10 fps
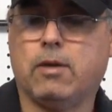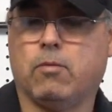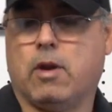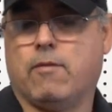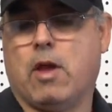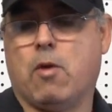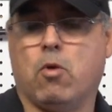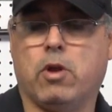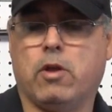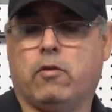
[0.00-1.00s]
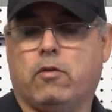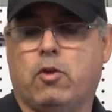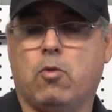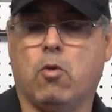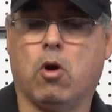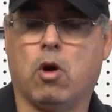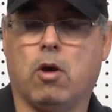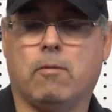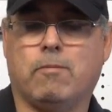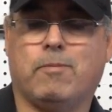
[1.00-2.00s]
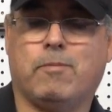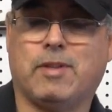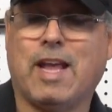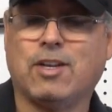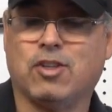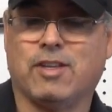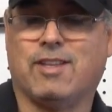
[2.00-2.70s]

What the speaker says: whatever that word is, you are potentially,